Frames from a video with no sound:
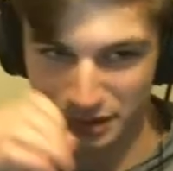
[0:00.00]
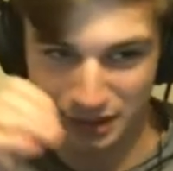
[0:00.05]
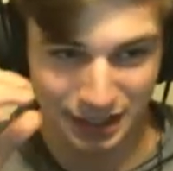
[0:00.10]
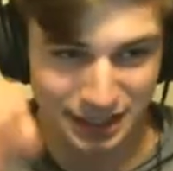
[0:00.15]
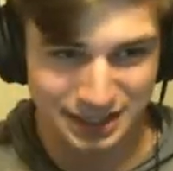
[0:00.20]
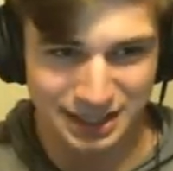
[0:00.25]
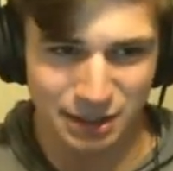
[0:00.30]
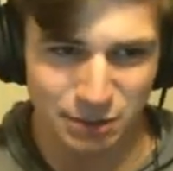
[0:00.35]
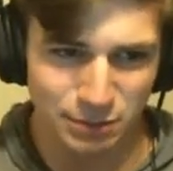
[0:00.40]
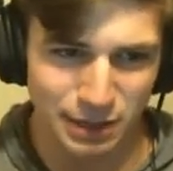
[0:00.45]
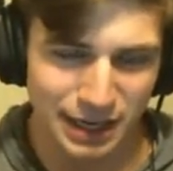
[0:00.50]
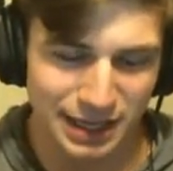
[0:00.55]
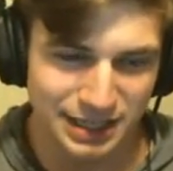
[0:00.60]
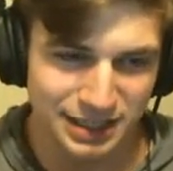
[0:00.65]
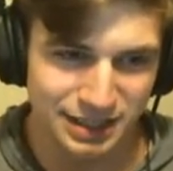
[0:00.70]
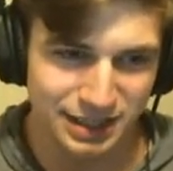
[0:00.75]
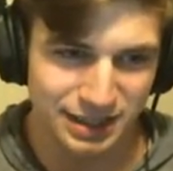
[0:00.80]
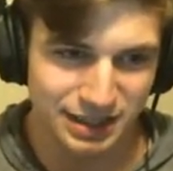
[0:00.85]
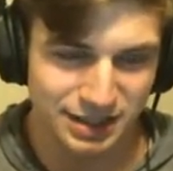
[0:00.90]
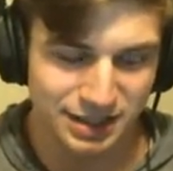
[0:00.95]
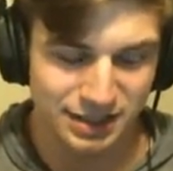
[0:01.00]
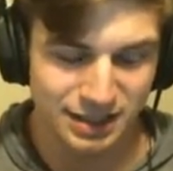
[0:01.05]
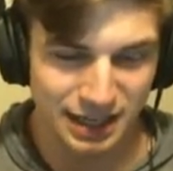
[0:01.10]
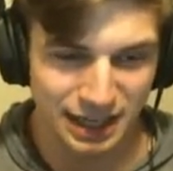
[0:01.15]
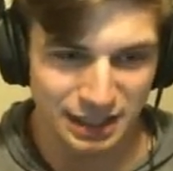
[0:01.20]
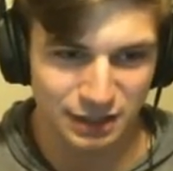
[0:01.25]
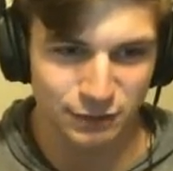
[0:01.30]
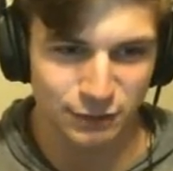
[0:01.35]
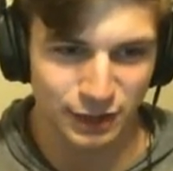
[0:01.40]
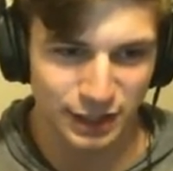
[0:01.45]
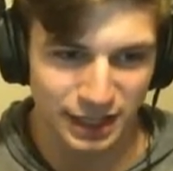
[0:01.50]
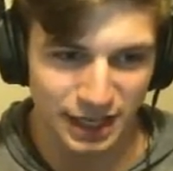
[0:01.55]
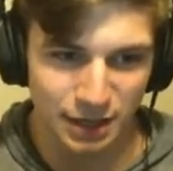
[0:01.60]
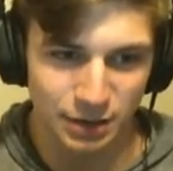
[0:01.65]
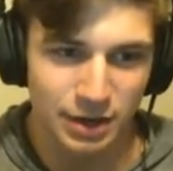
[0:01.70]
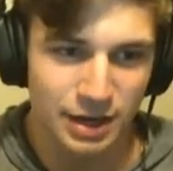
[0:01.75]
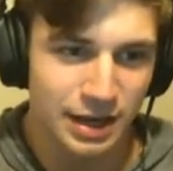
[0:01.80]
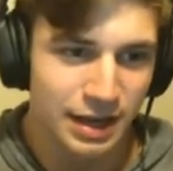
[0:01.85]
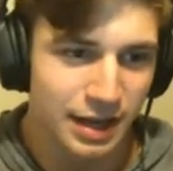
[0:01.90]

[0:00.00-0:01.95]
let's get right into today's video.